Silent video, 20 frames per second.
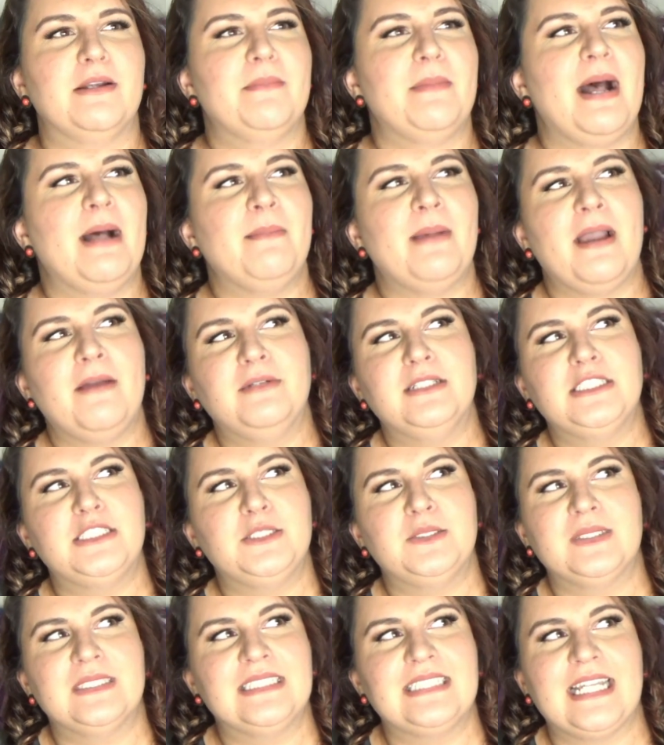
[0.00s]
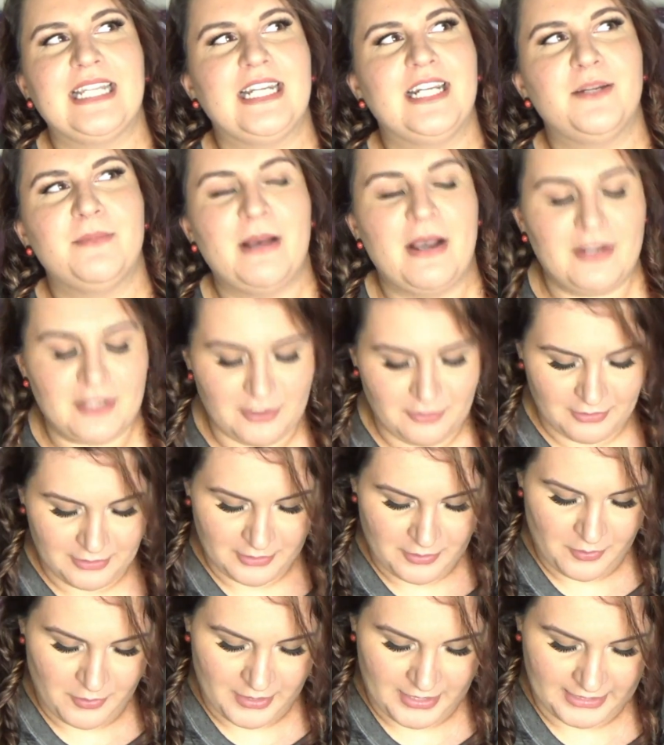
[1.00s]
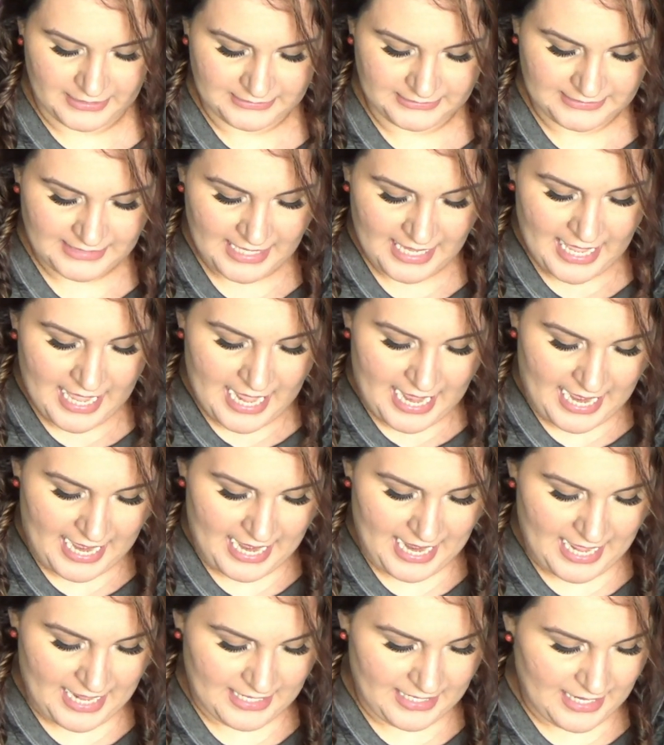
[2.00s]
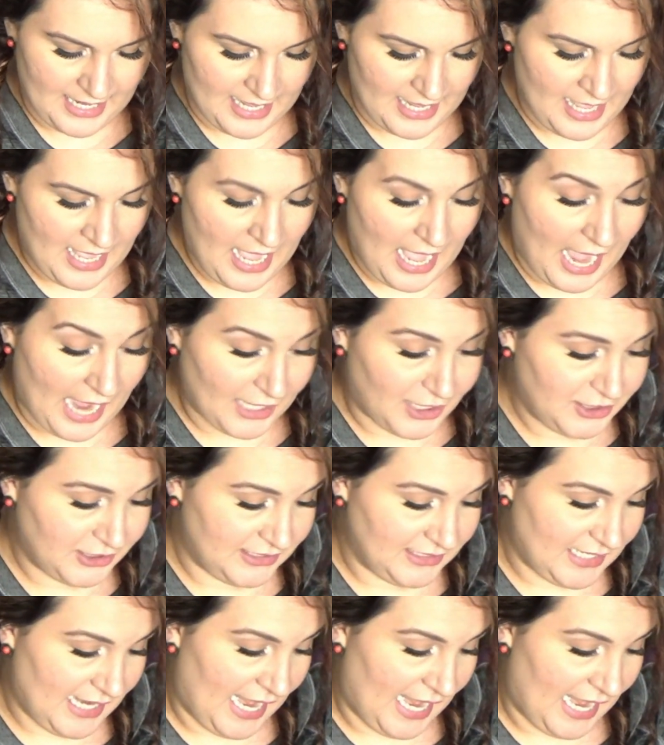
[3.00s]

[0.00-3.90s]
room? Um, I was too excited about unicorns and uh, I couldn't